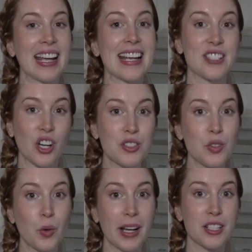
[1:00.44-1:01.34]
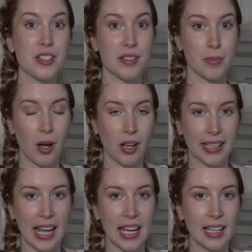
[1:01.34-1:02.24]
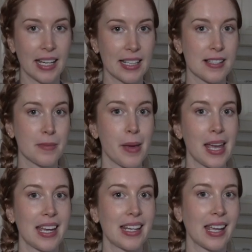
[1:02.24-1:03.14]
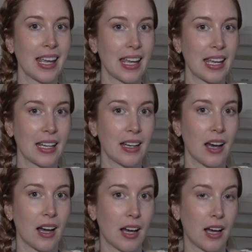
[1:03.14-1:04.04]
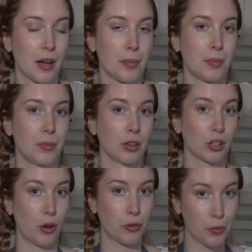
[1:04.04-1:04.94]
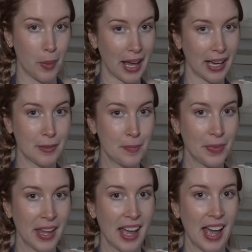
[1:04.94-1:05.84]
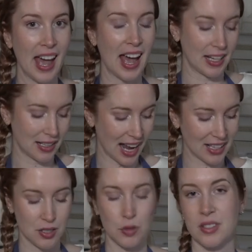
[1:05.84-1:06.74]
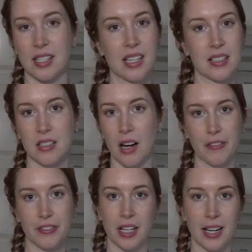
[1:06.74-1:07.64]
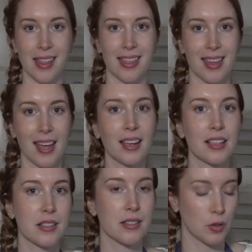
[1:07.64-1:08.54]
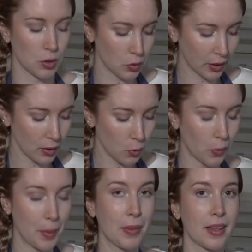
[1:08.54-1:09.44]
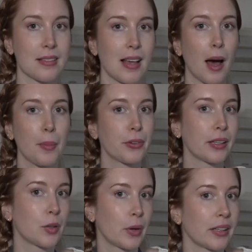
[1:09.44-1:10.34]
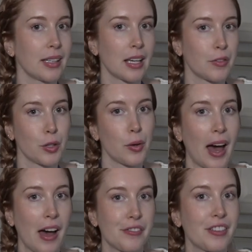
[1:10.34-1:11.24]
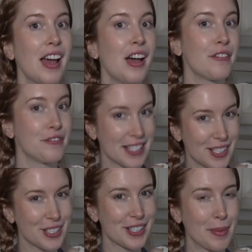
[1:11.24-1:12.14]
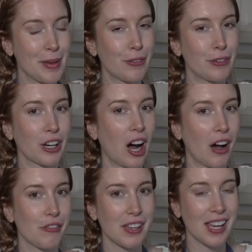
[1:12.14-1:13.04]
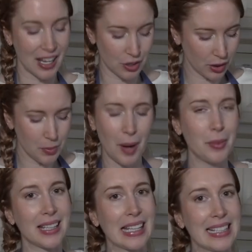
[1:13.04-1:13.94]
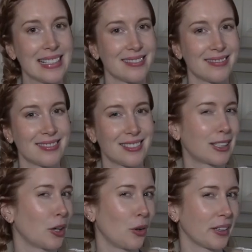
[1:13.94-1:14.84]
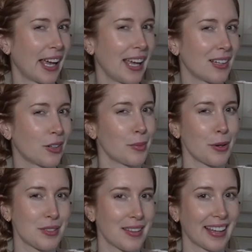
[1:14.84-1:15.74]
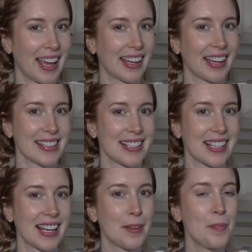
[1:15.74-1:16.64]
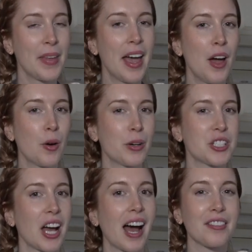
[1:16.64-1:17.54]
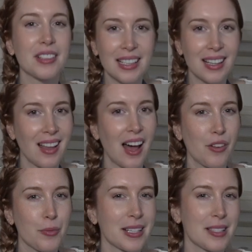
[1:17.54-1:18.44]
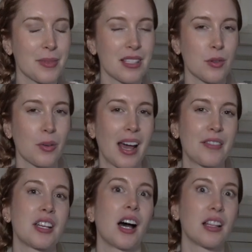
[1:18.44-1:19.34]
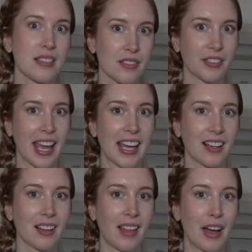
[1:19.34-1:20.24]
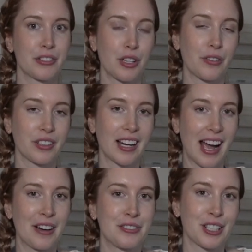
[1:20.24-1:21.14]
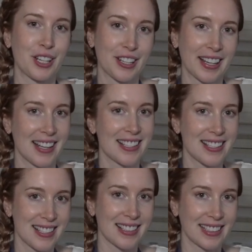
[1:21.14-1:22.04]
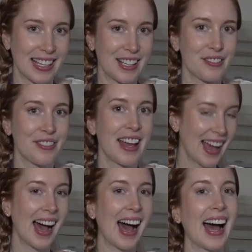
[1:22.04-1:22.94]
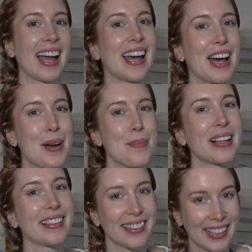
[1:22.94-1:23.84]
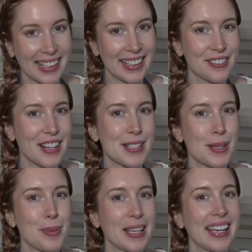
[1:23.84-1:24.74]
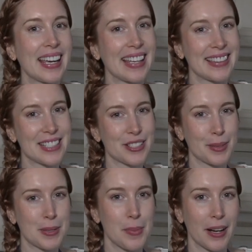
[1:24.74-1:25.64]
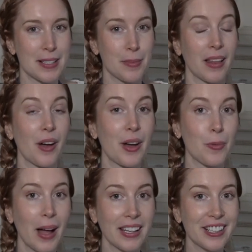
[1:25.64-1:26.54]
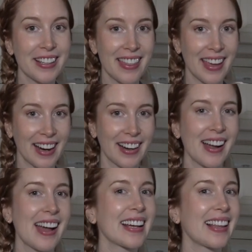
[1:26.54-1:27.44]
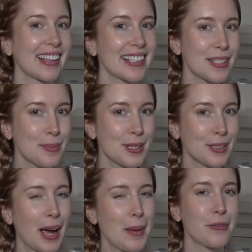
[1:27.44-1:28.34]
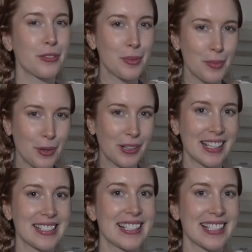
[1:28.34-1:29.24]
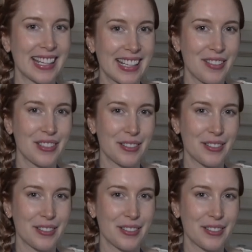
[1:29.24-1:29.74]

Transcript: It's also quite a small cake. It's made in a loaf pan, and as you see, it's not very thick, so you can whip this up really quickly if you have visitors coming for coffee, and you can probably eat the whole cake or most of the cake in a sitting, which I really love because it means you won't have tons of cake left over after your guests leave. I am linking the recipe in the description box below, and while you're there, click subscribe for more Scandinavian